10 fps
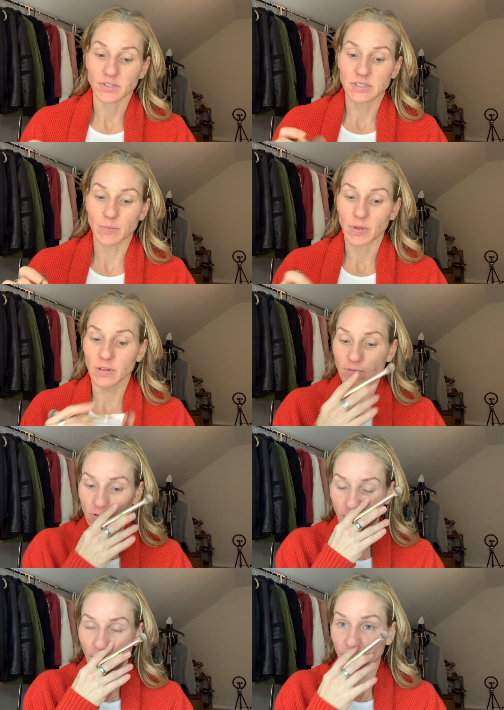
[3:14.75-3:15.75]
Typically, if you've
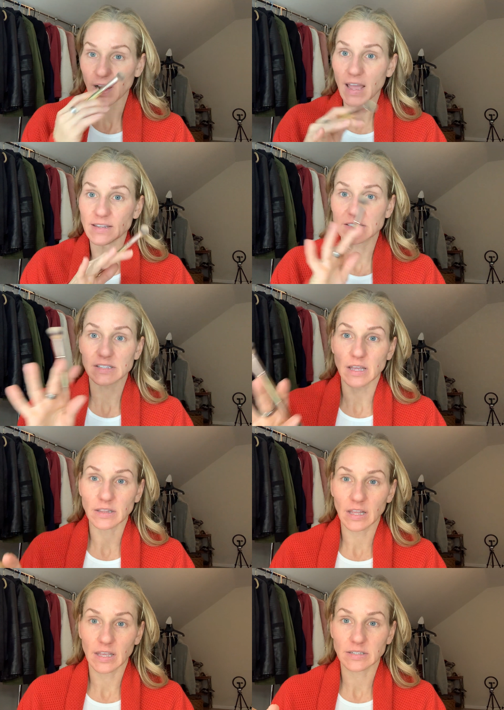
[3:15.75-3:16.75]
got red,
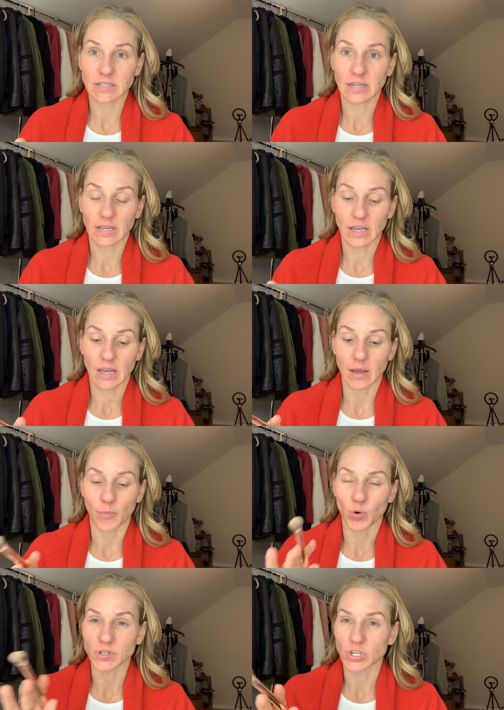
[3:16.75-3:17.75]
Sunlit,
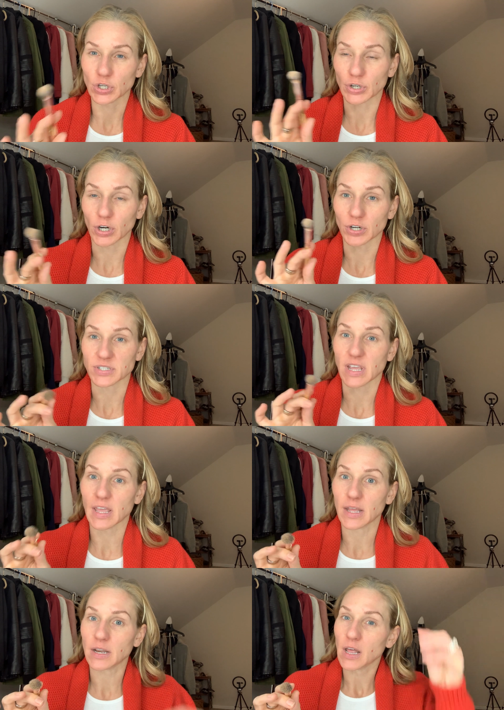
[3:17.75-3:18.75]
or darker
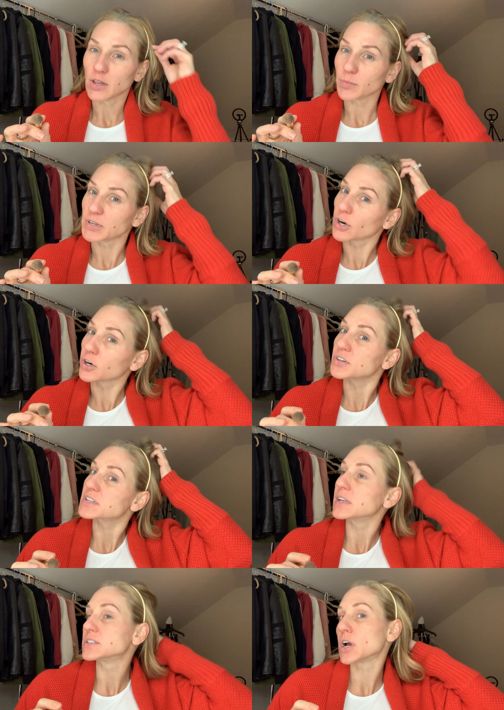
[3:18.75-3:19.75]
skin, a little bit darker
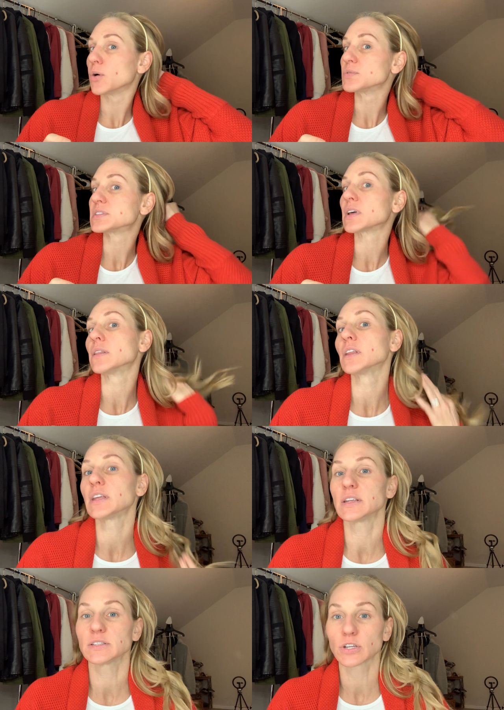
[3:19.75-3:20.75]
skin tone,
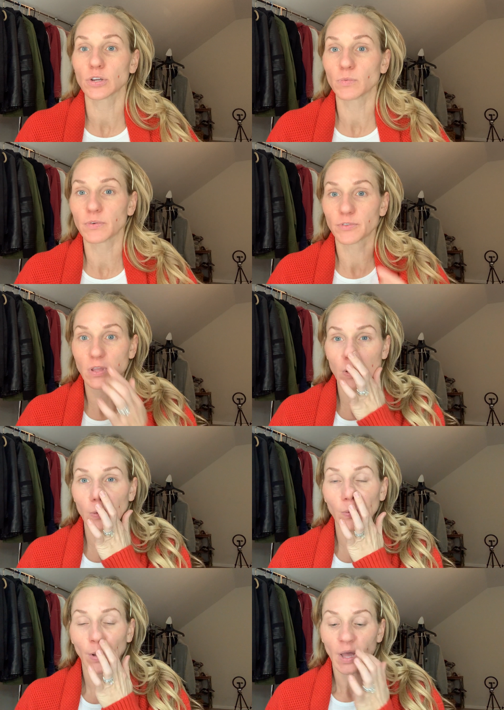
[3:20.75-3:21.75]
Sunlit is a good one for
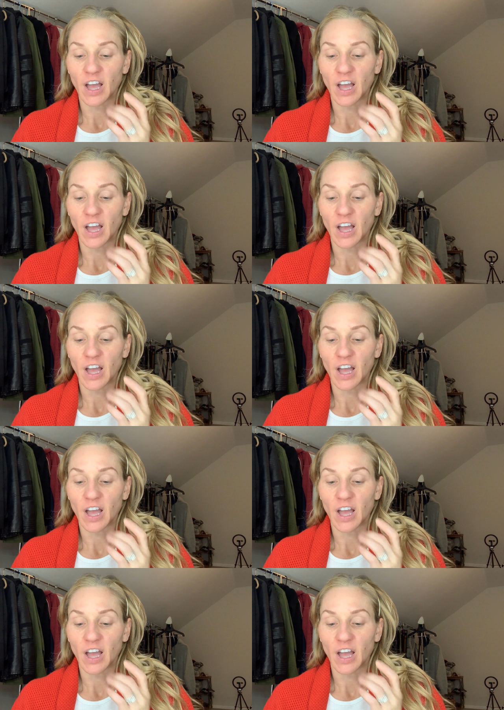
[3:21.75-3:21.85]
you.